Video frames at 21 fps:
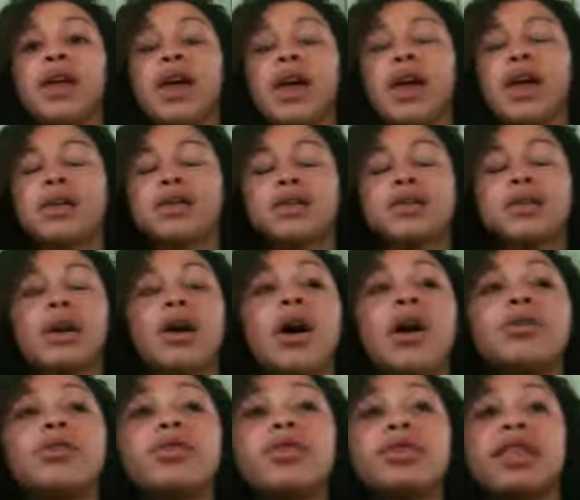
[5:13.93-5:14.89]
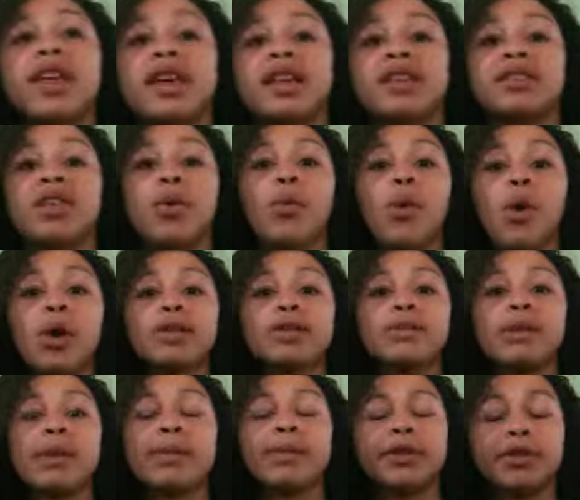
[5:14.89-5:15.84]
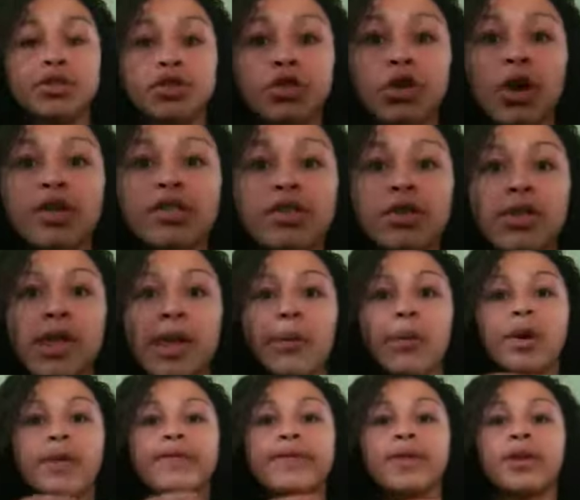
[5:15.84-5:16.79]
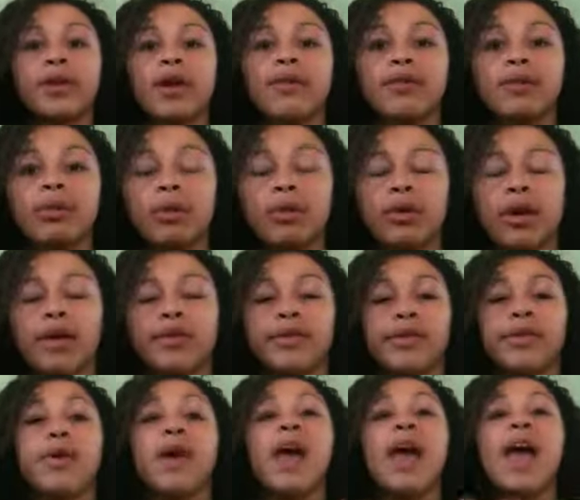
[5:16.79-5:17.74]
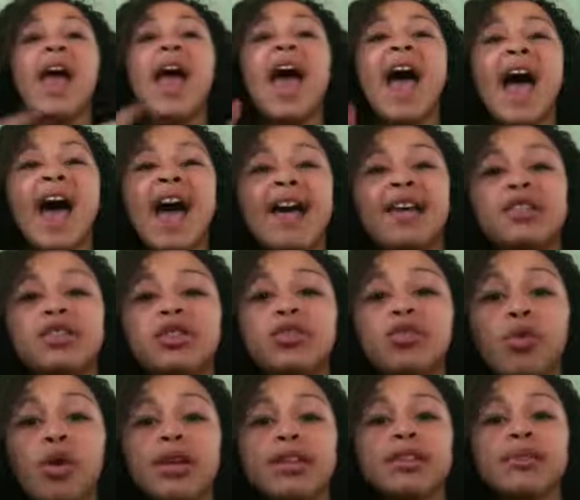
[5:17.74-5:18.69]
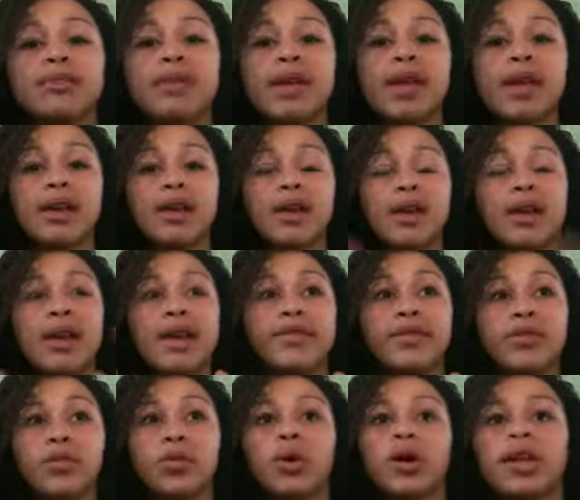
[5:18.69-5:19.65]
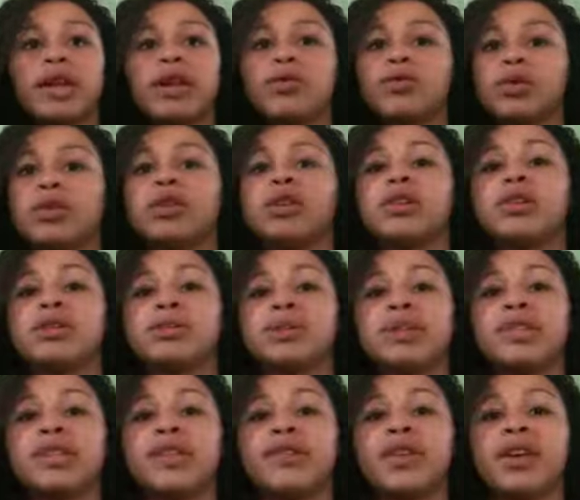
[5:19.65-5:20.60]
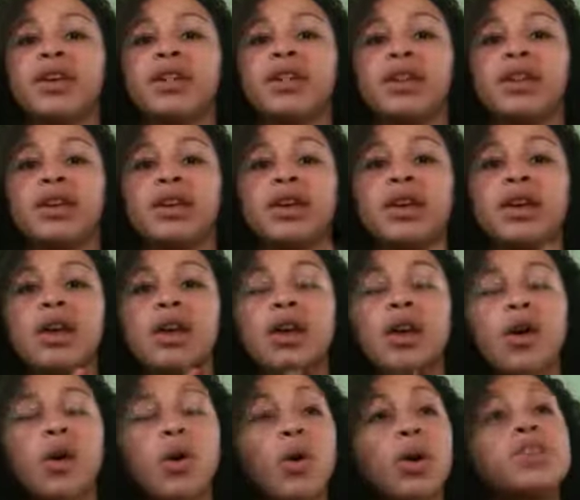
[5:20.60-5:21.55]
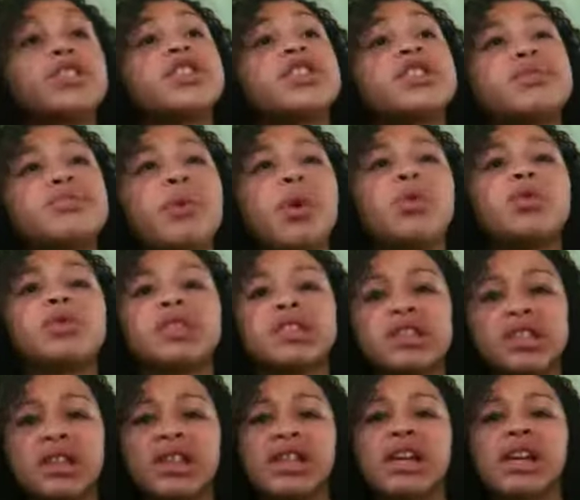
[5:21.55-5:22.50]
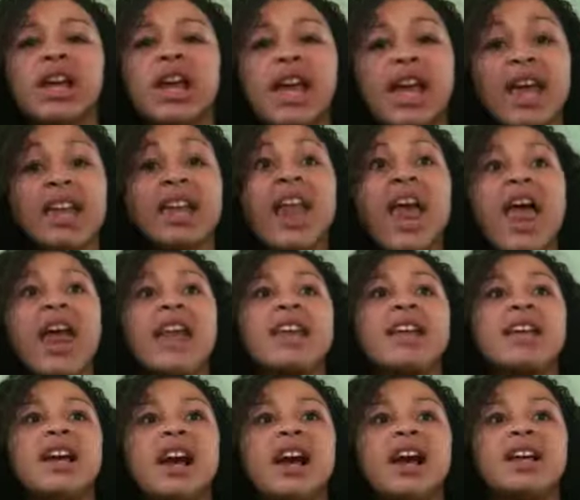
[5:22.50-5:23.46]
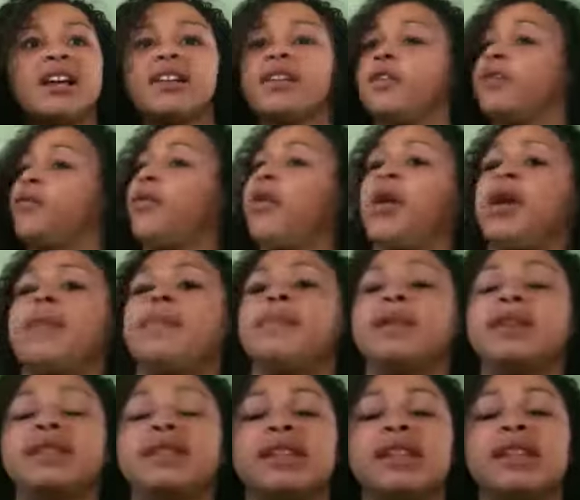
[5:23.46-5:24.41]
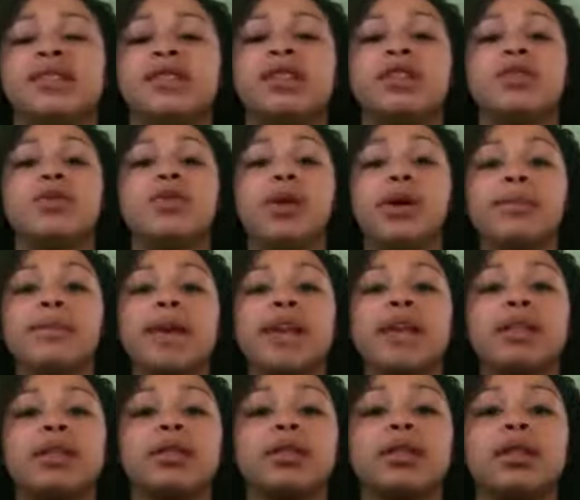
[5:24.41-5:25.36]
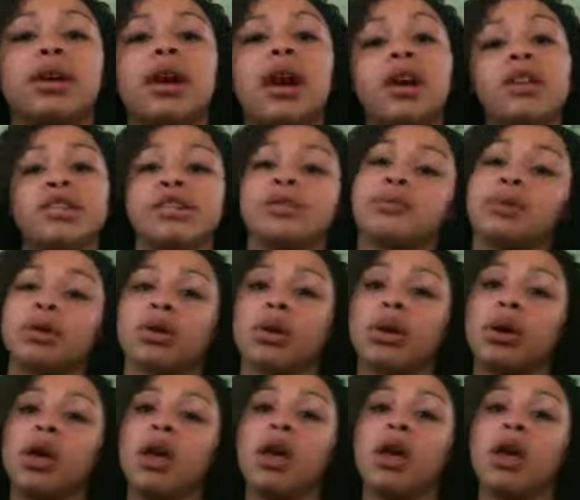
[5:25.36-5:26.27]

And other things, they want to be able to trust you. They want to feel comfortable around you, as you want to make, if you're working in retail specifically, or just mostly in any kind of business, you want to make the customer